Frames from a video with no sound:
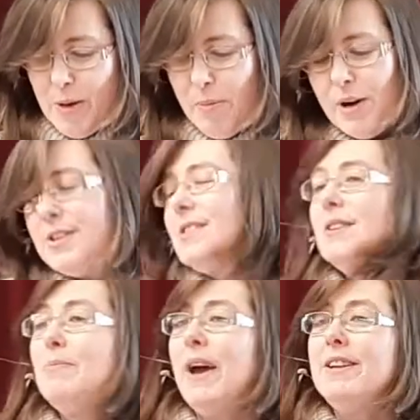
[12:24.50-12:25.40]

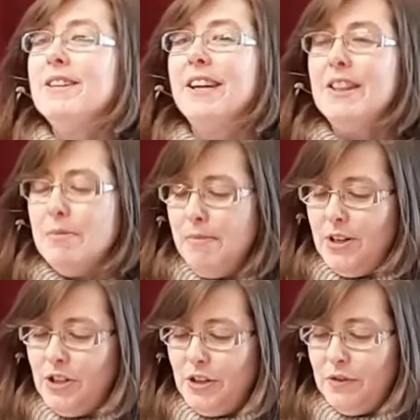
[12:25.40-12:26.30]
Participating in the
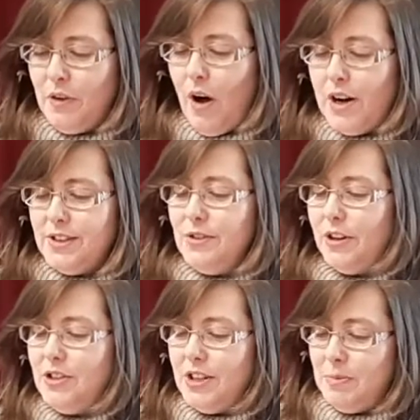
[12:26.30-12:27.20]
mission of God is
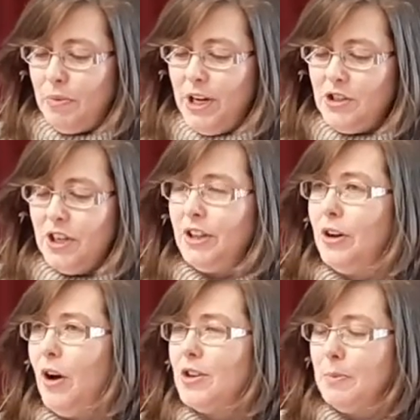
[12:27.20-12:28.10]
not just preaching the
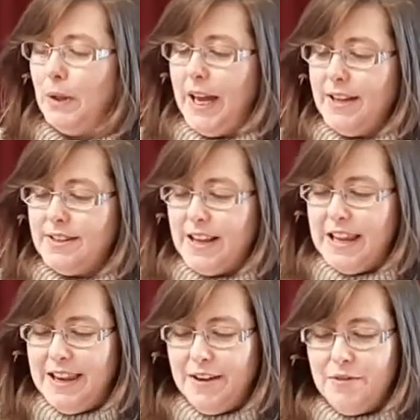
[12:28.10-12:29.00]
gospel, it's
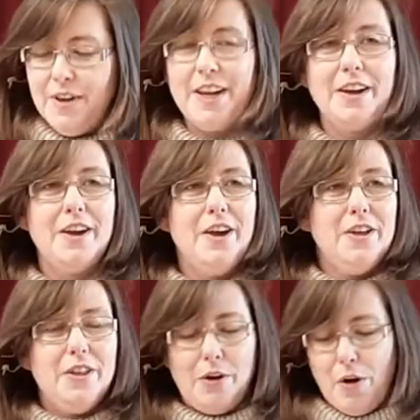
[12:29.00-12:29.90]
living
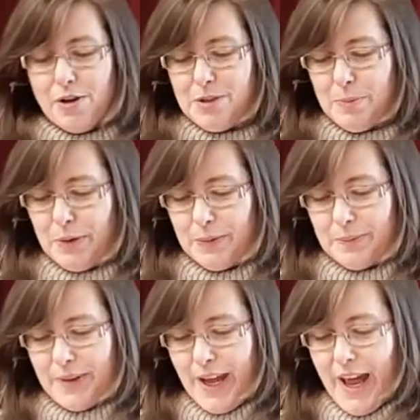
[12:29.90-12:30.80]
the gospel.
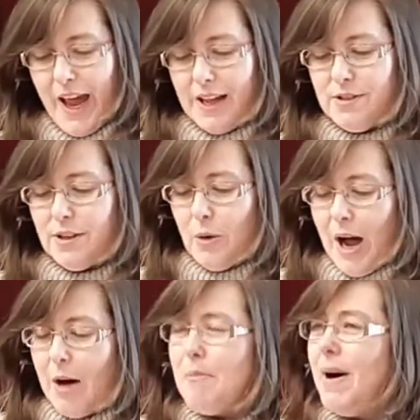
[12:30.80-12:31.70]
And so
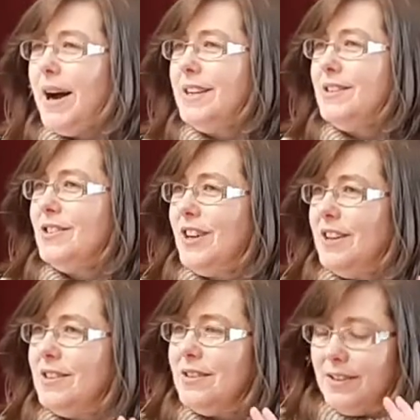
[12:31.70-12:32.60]
our
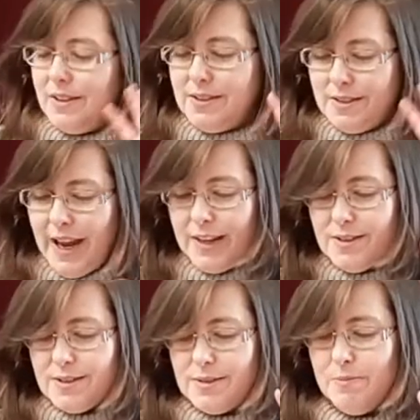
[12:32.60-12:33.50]

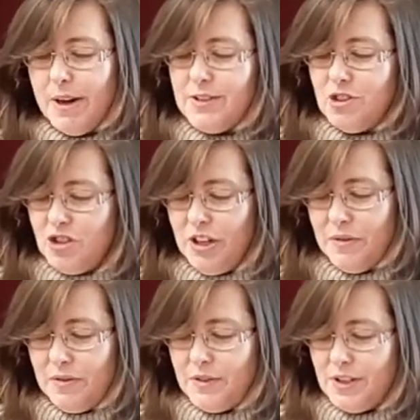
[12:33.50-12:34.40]
mindsets must
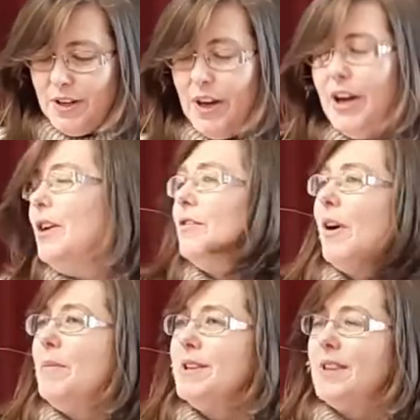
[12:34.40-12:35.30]
shift
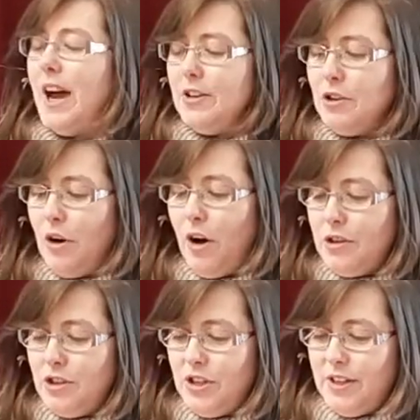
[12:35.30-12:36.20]
from this
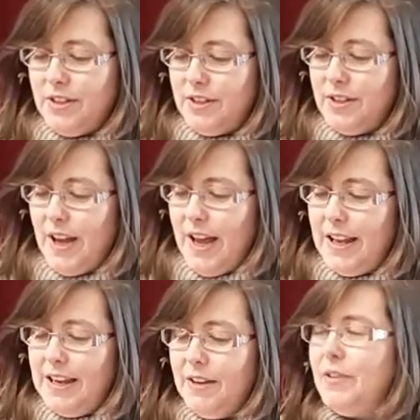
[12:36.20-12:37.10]
unconscious
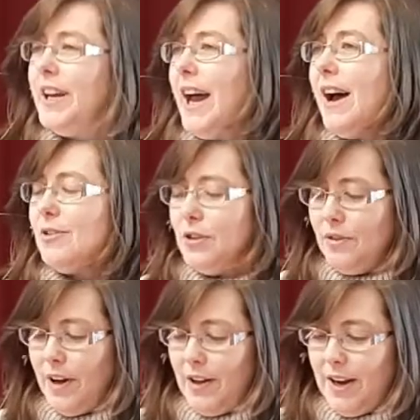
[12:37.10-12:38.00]
living out
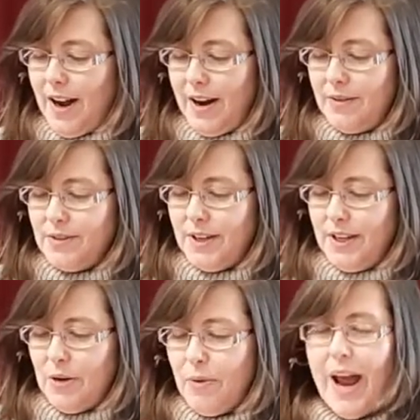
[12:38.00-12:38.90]
of our lives in
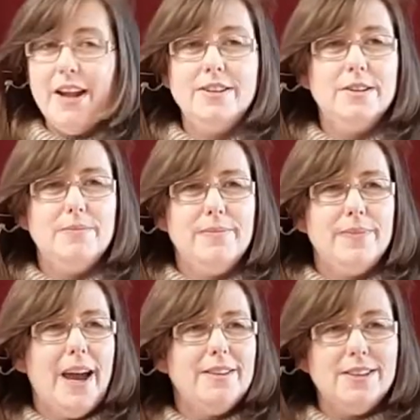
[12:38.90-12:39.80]
a random
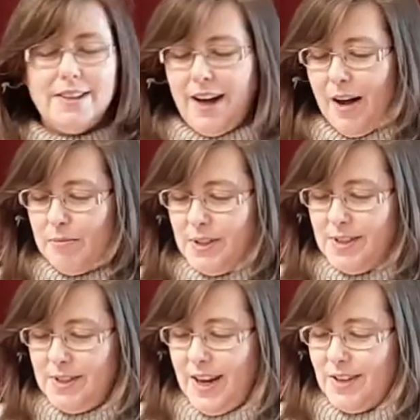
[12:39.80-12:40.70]
as it comes
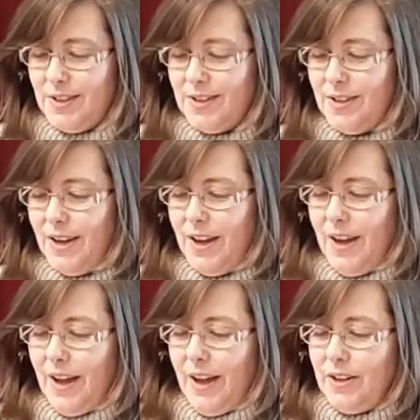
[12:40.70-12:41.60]
sense
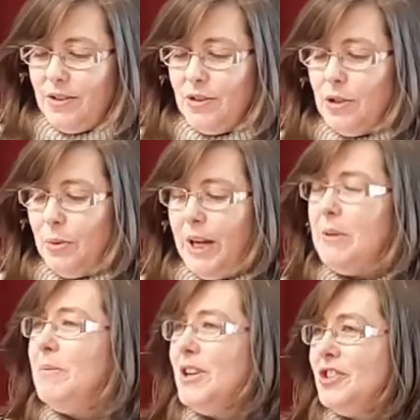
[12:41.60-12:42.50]
to
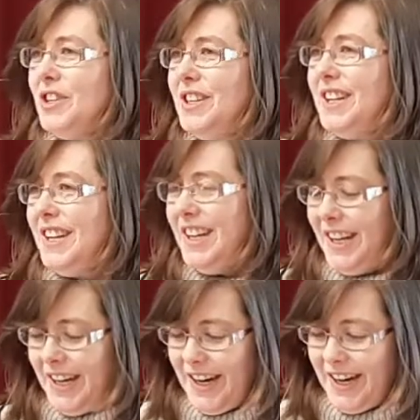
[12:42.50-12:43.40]
doing mission
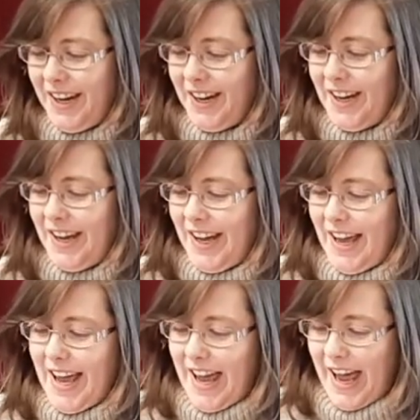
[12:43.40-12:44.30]
here
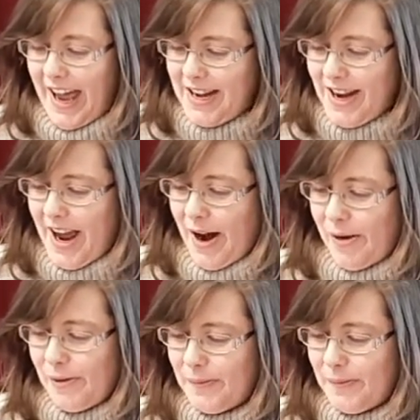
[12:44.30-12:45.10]
and now.